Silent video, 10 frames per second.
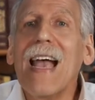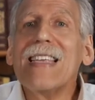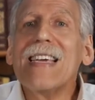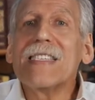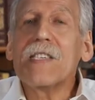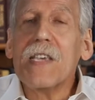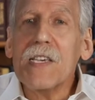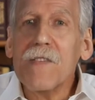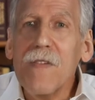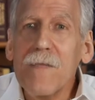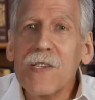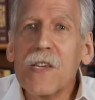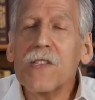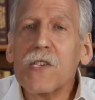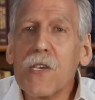And yet it says of him, he's
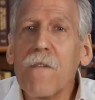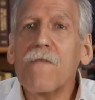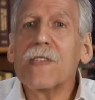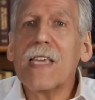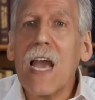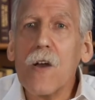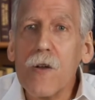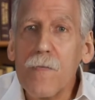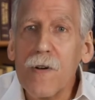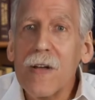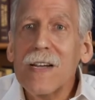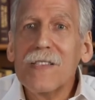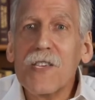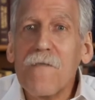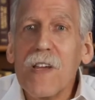going to suffer terrible
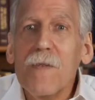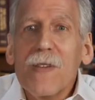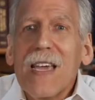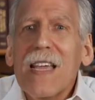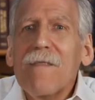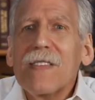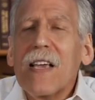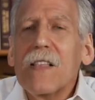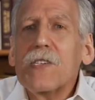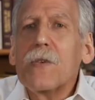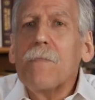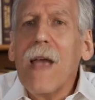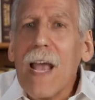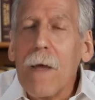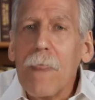disfigurement. You can't even tell he's a
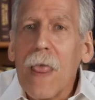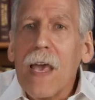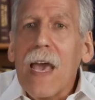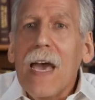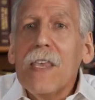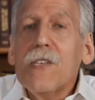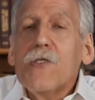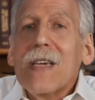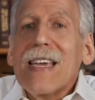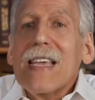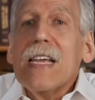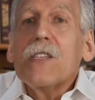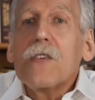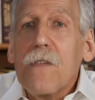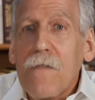man. And then as you get
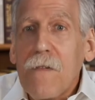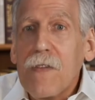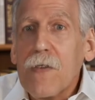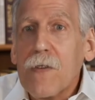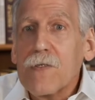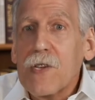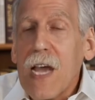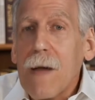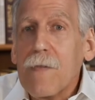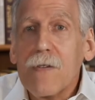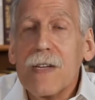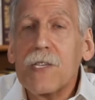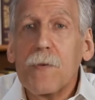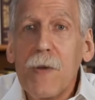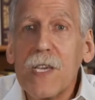into the 53rd chapter, it
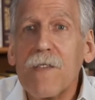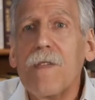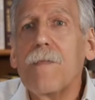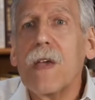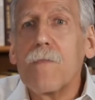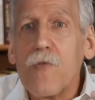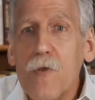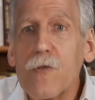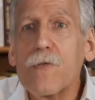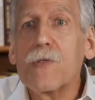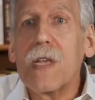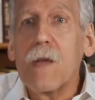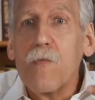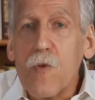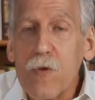speaks of him being bruised
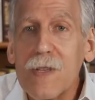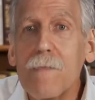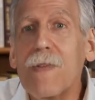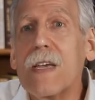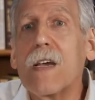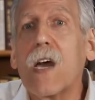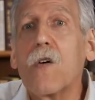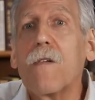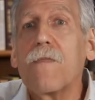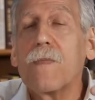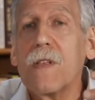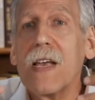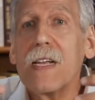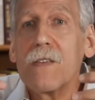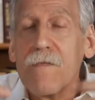and wounded, being cut off from the
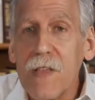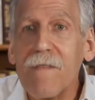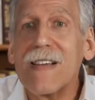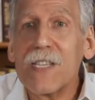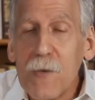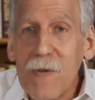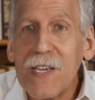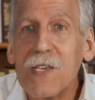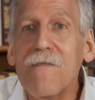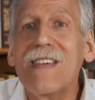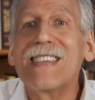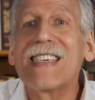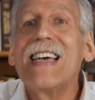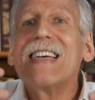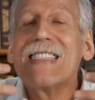land of the living. It speaks of
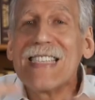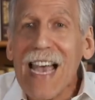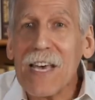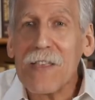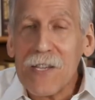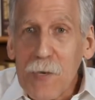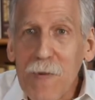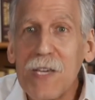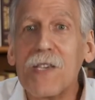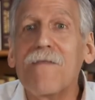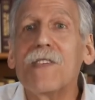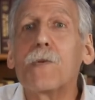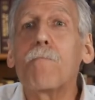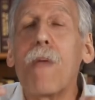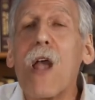his death, it speaks of
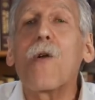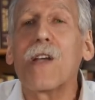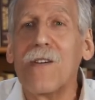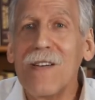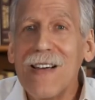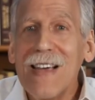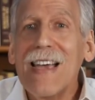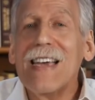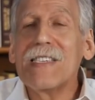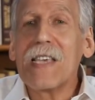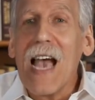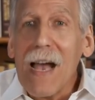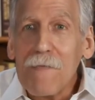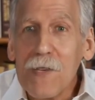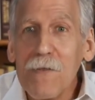his burial. It is
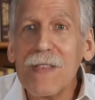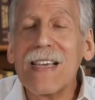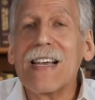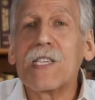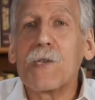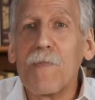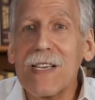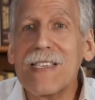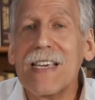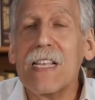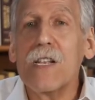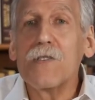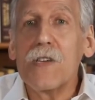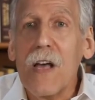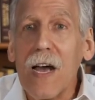absolutely explicit and
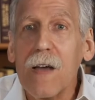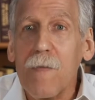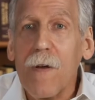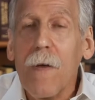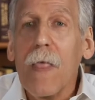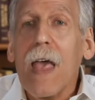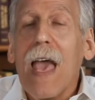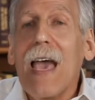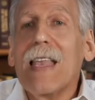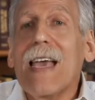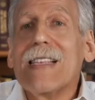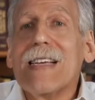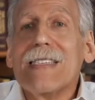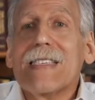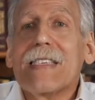undeniable and, and,
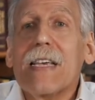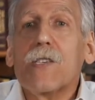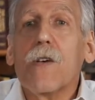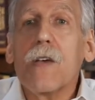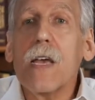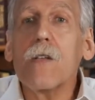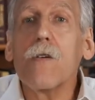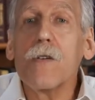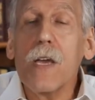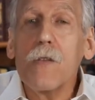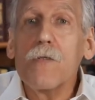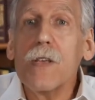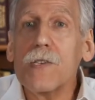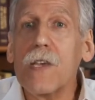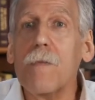it, and it says
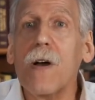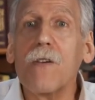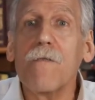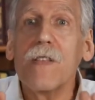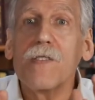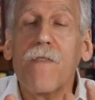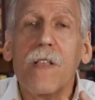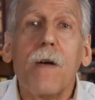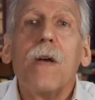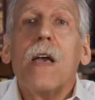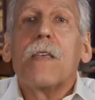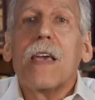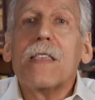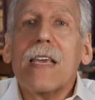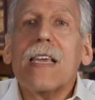that,
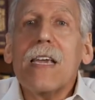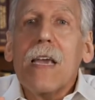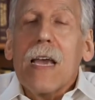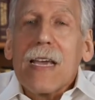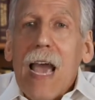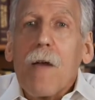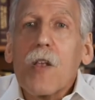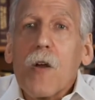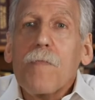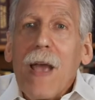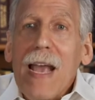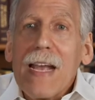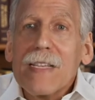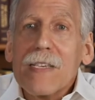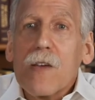that he carried our
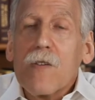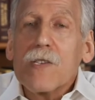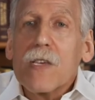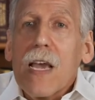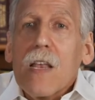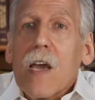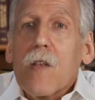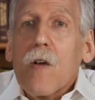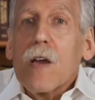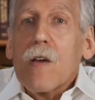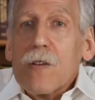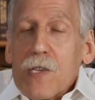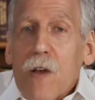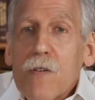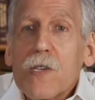pains and our, and, and, our, and our
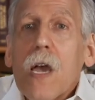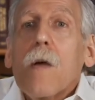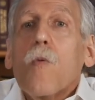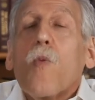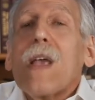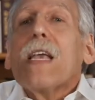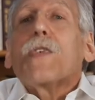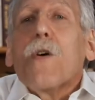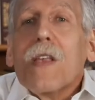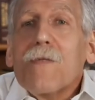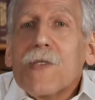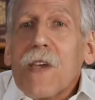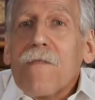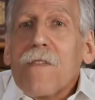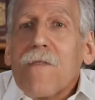sorrows. We thought he was
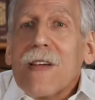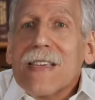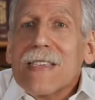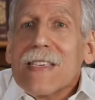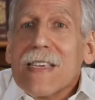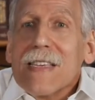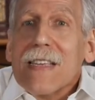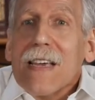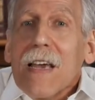suffering for his sin,